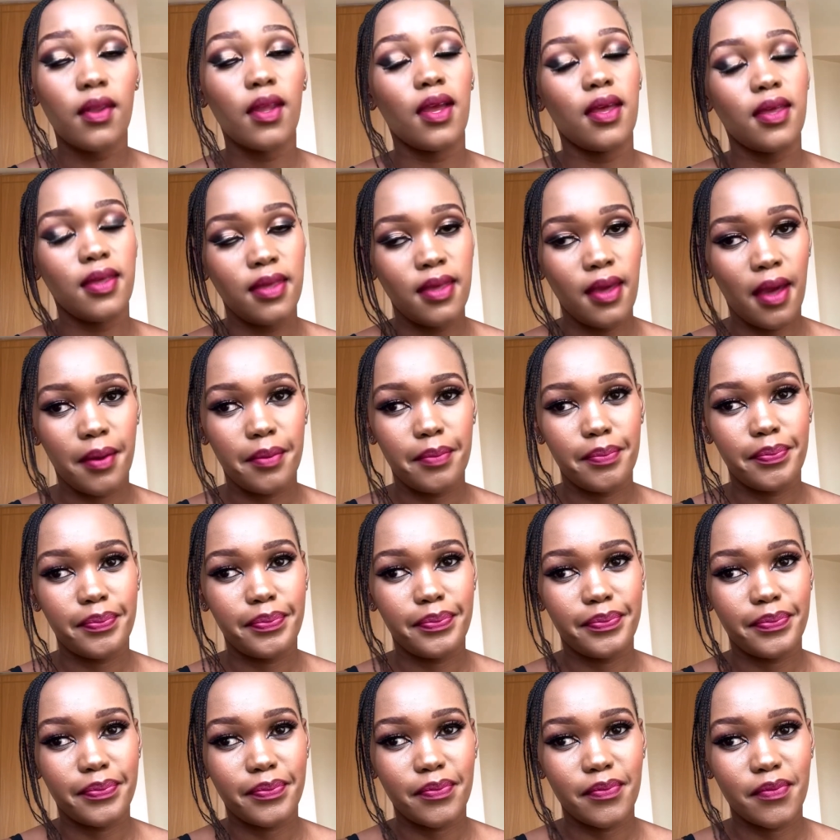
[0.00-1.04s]
Yeah.
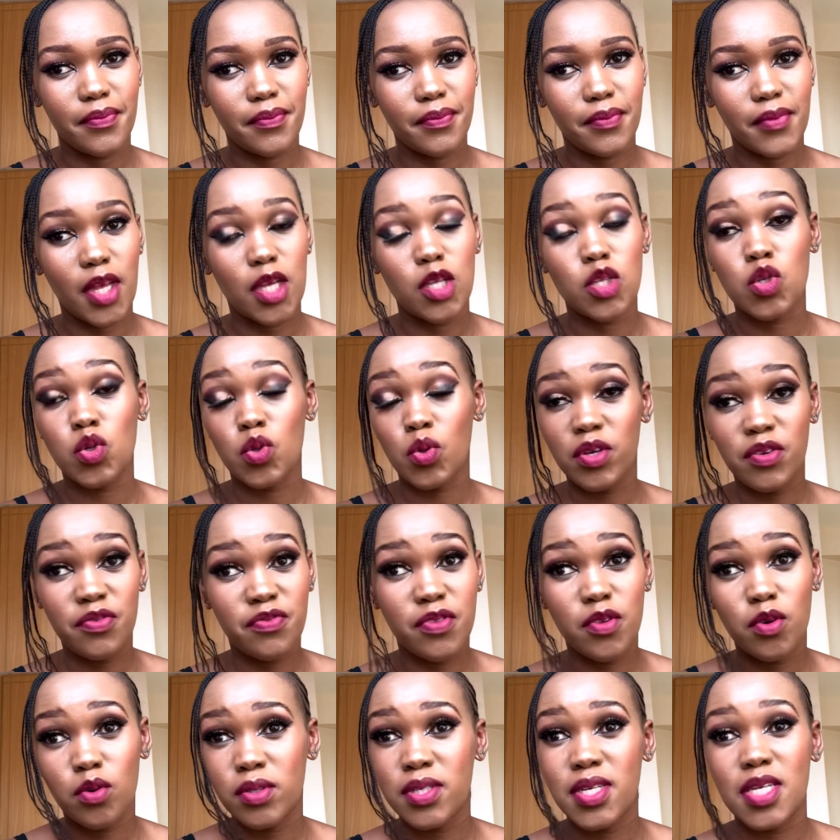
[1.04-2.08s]
So if
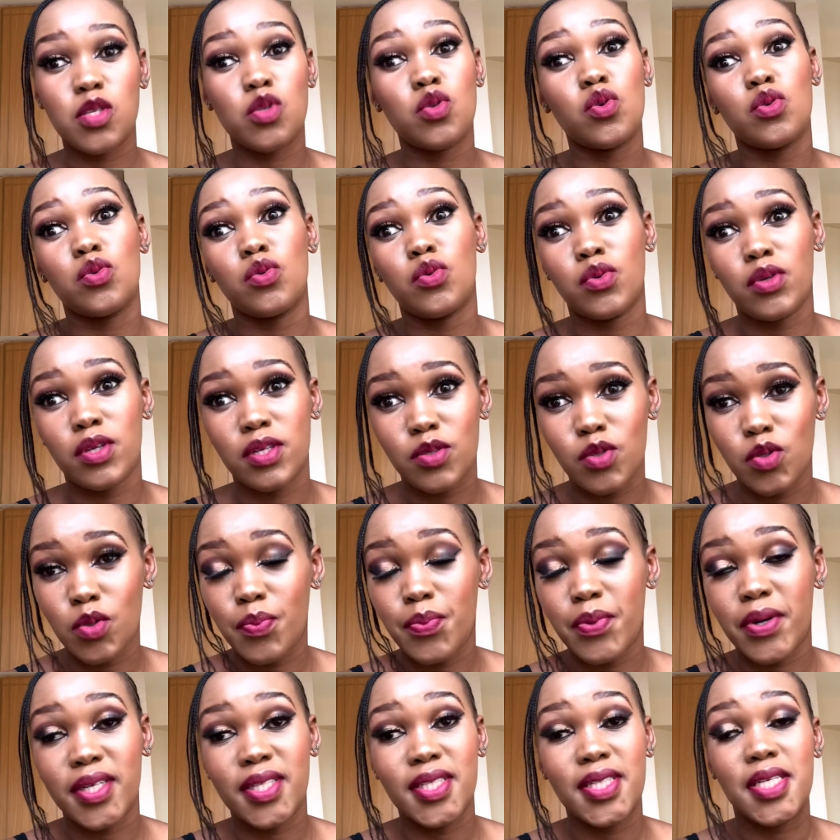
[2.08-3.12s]
doctors don't know that you're
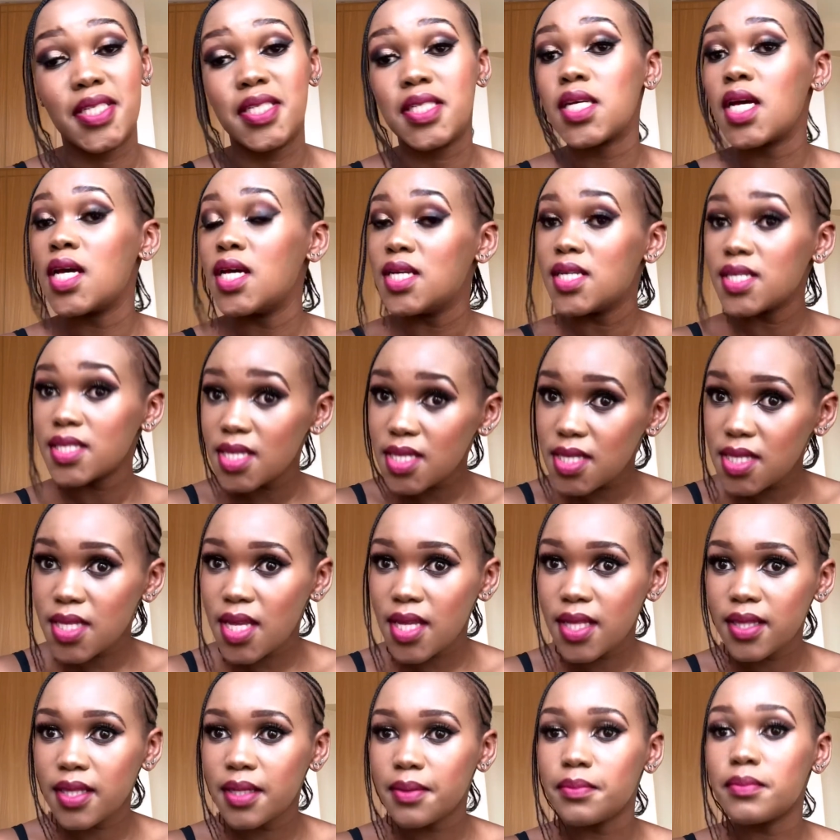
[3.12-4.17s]
pregnant, just
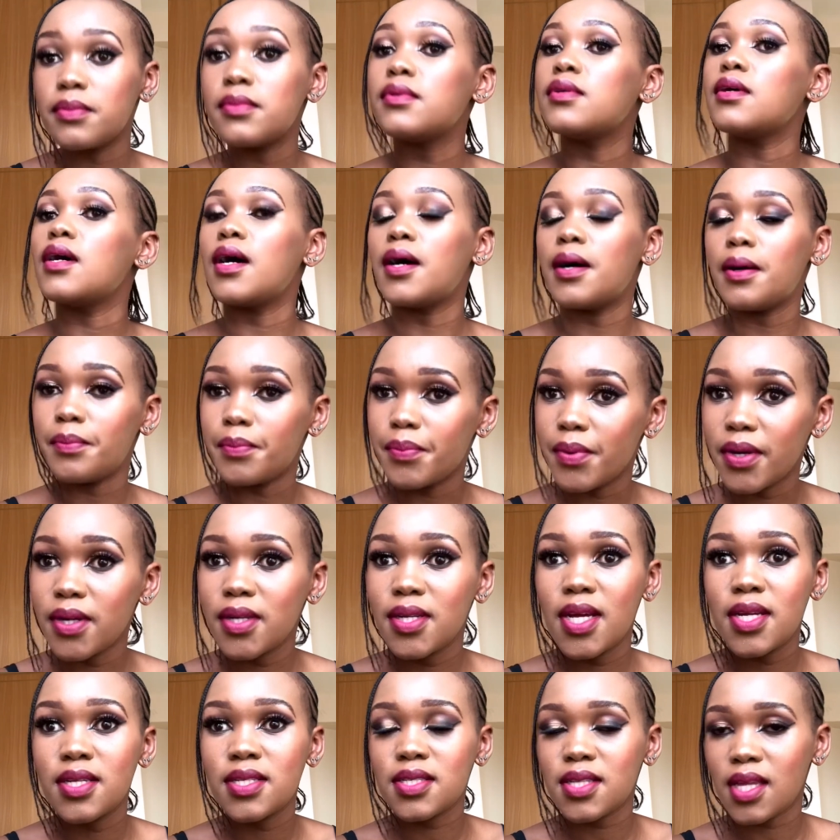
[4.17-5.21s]
tell them, I'm
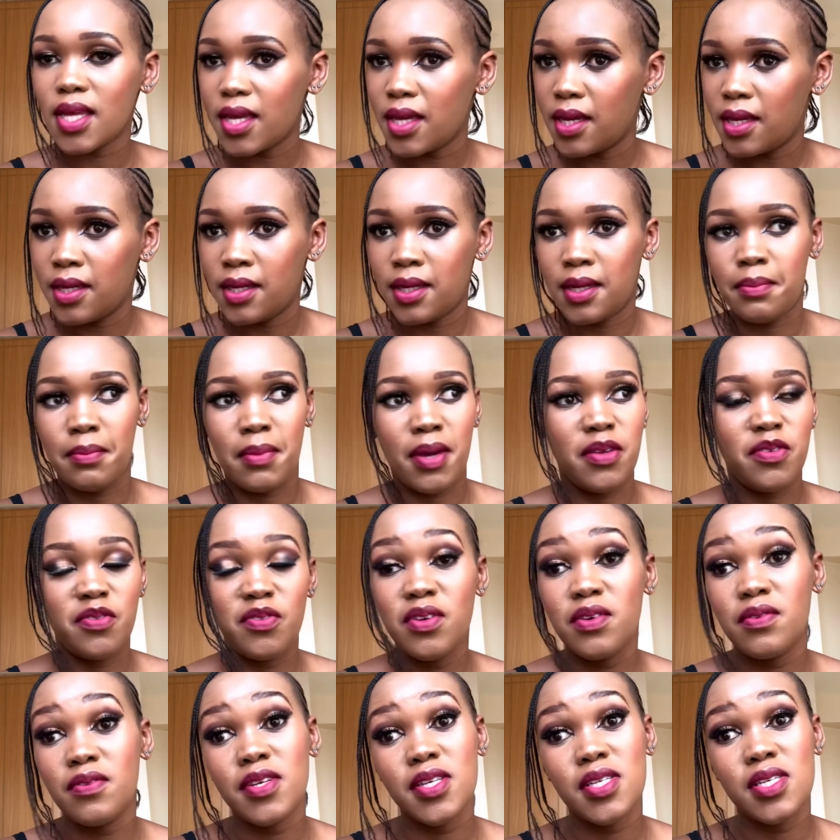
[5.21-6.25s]
pregnant and my
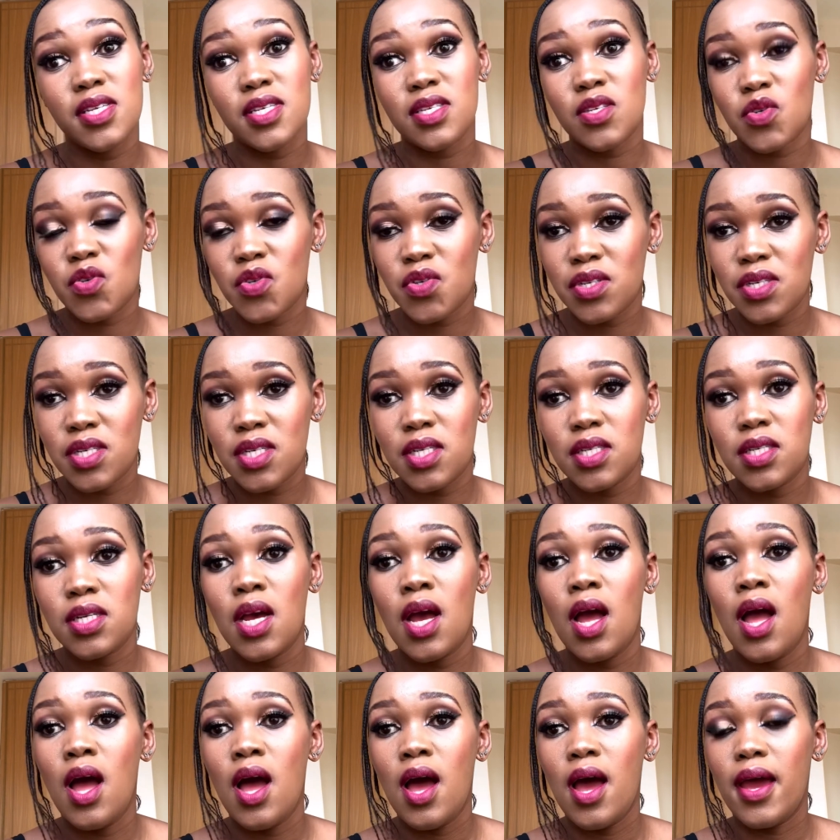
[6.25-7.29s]
fever just tripped,
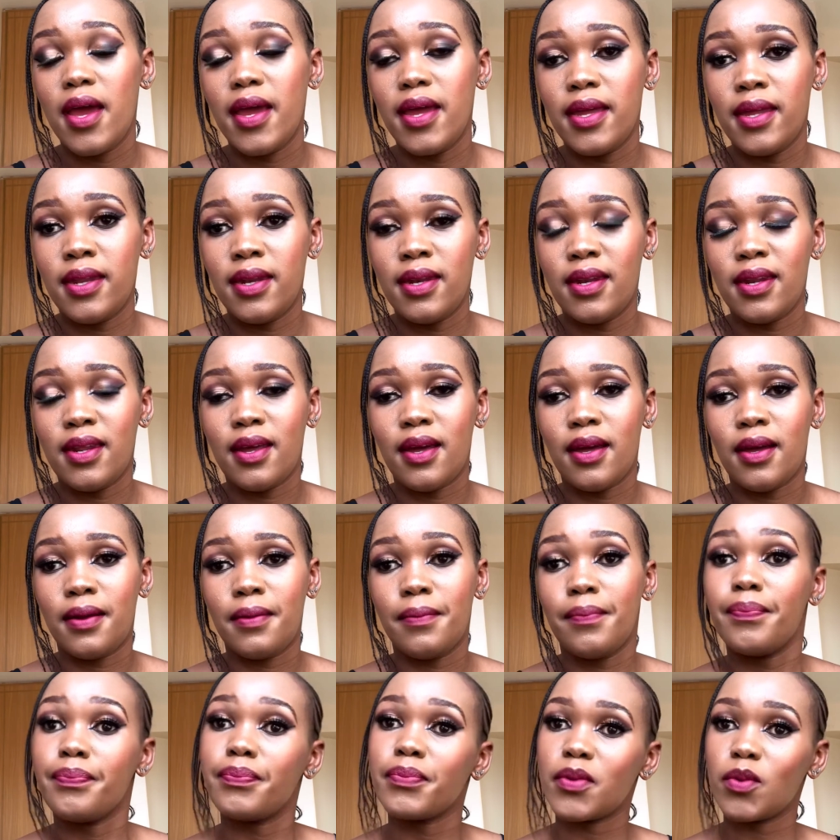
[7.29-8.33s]
and
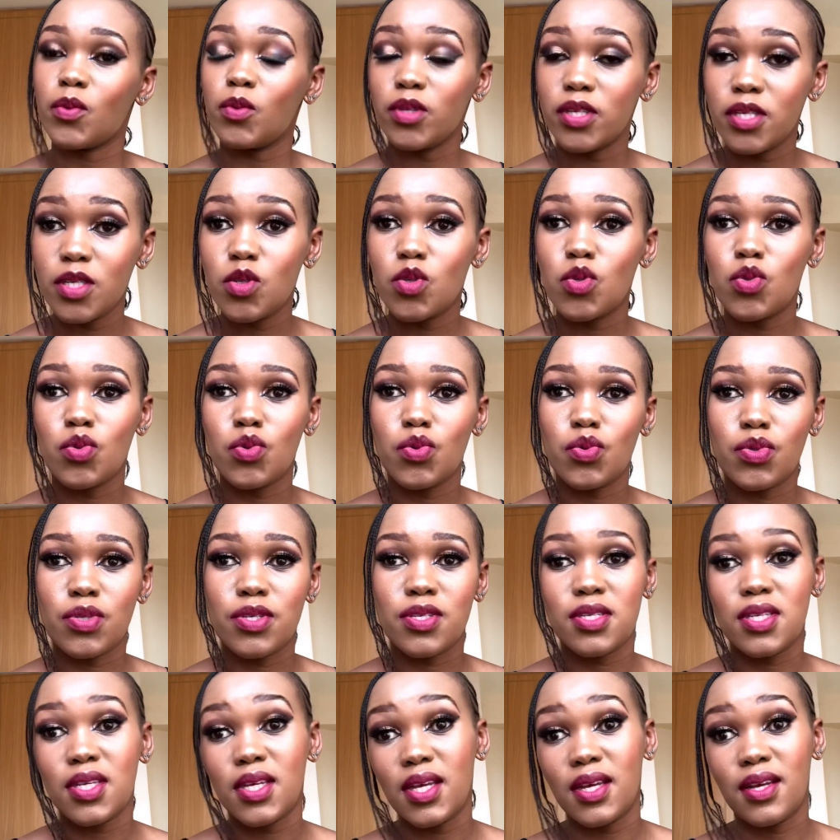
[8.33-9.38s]
need to
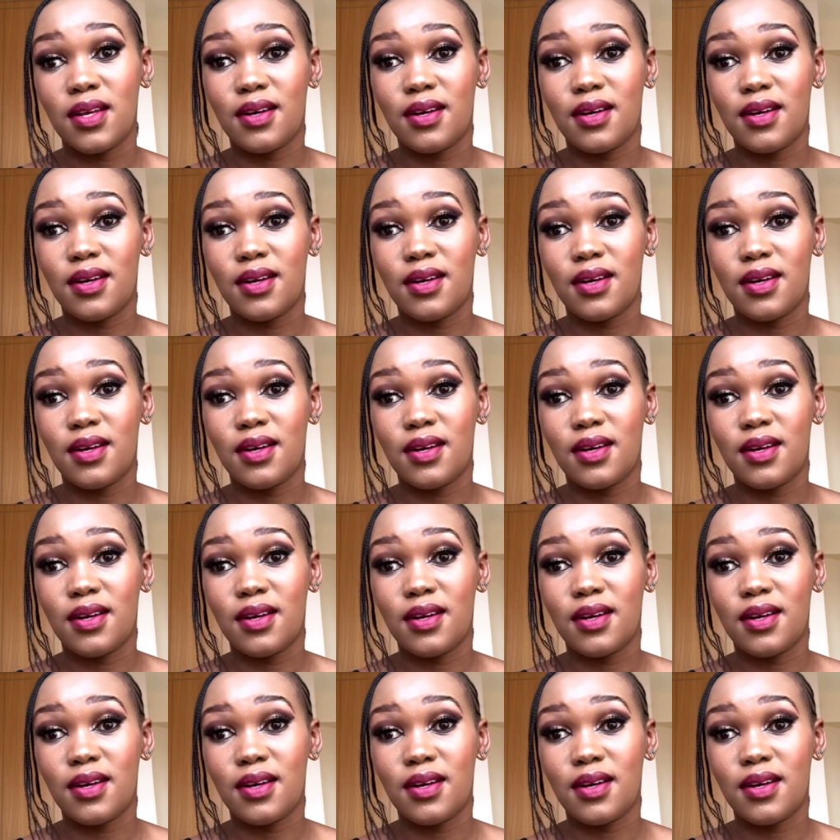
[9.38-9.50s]
seek